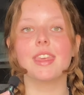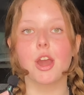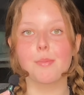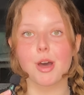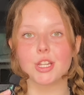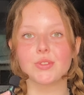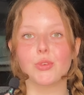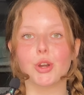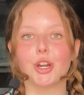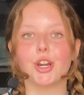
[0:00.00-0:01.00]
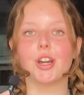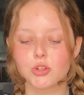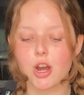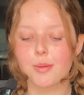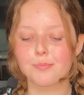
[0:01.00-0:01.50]
They are mods for her
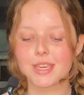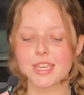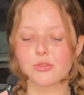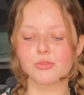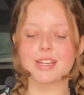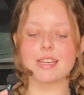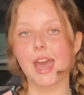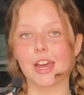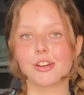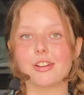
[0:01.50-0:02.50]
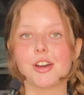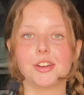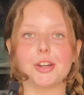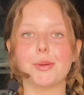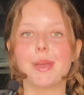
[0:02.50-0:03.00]
Draw Bee Re pattern
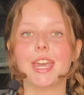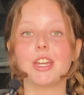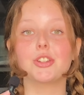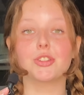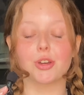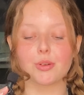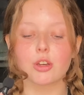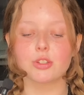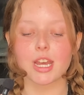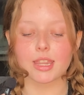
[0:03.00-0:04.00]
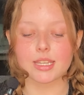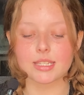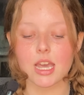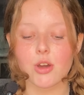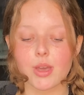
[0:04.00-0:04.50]
on her page. So, go check
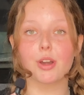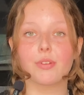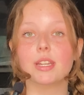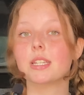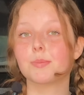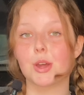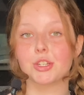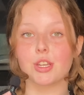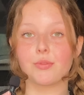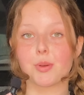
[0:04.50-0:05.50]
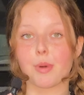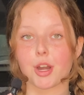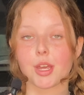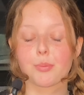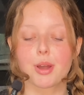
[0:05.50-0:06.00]
this out. Perfect, especially if you're
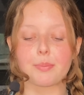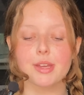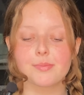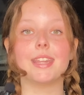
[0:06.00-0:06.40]
market prepping.